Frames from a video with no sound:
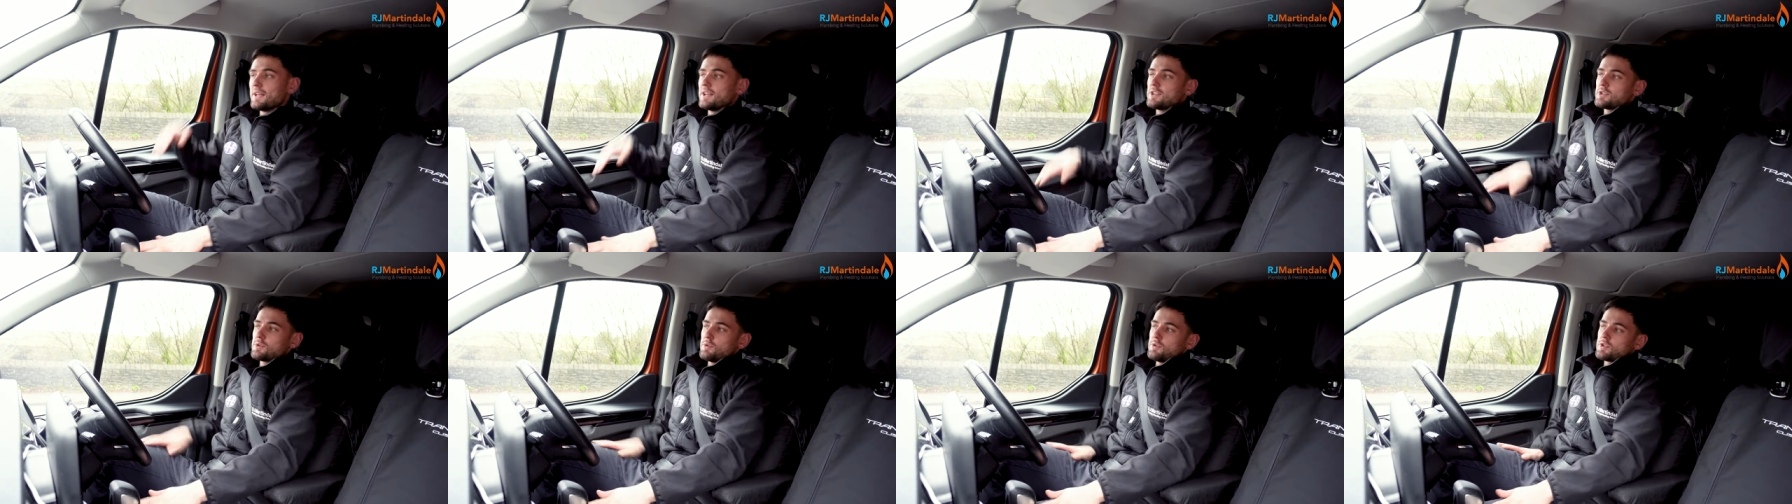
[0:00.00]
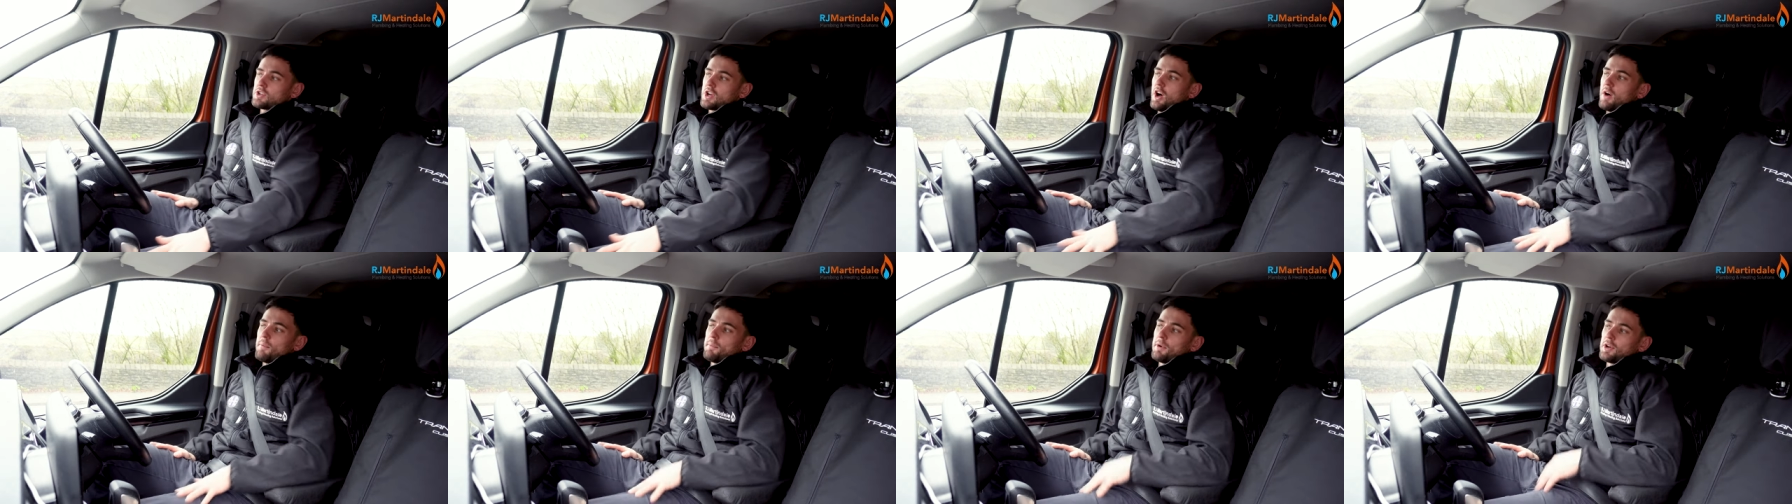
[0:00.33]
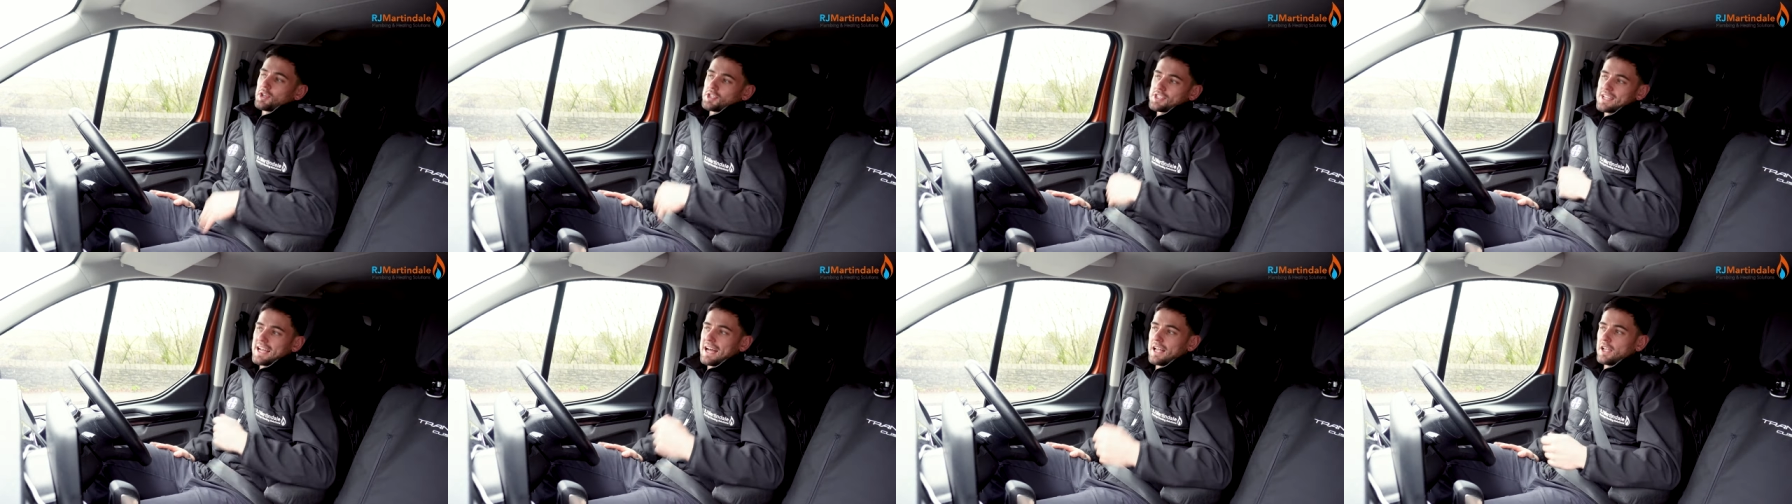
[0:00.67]
So it was
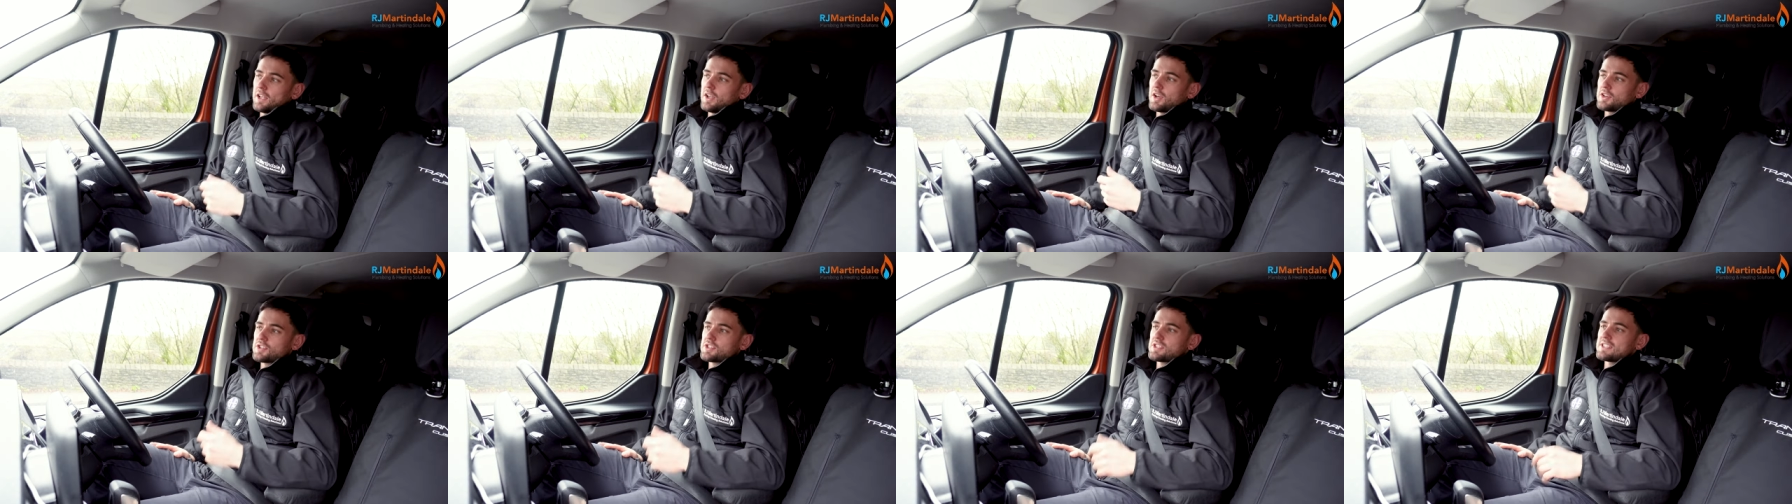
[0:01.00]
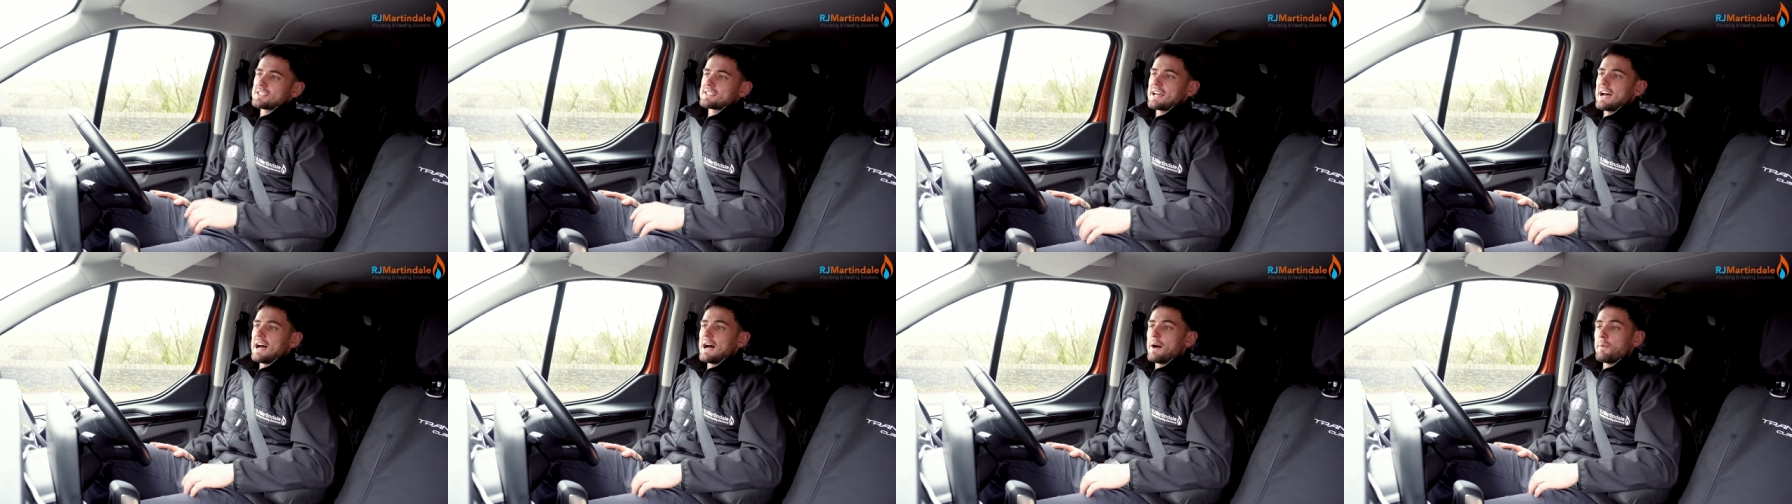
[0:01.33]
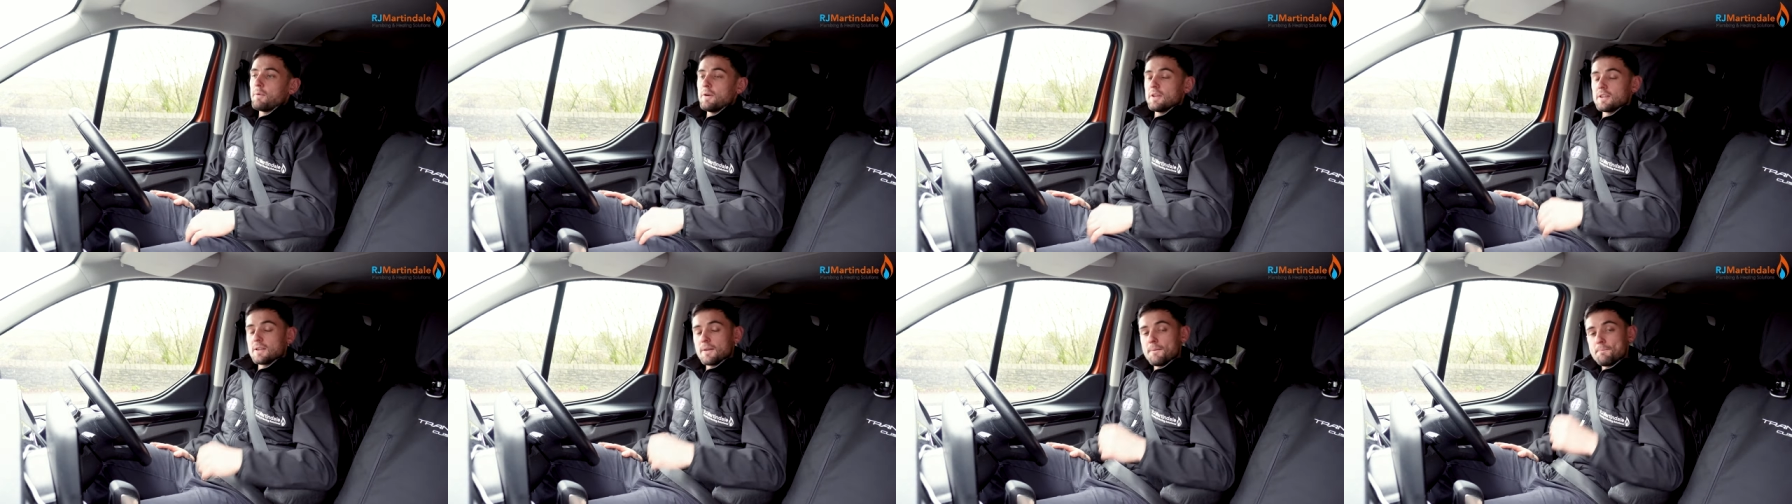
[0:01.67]
almost at a loss to
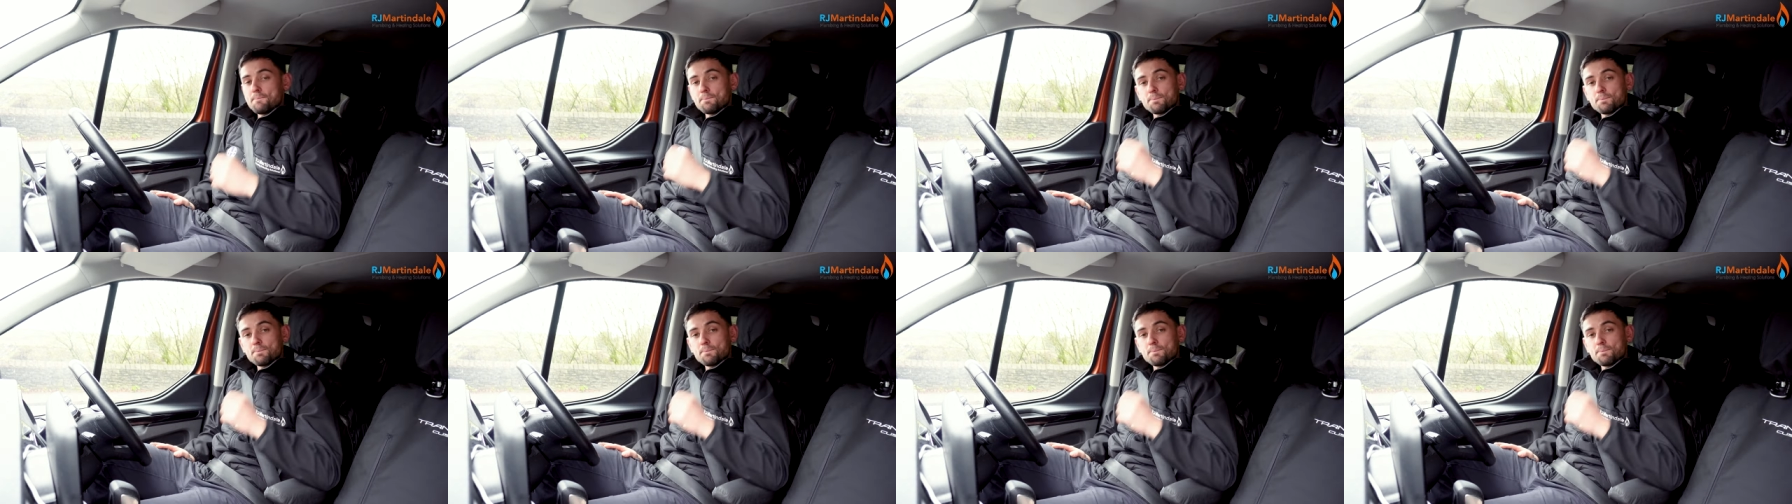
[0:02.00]
start with.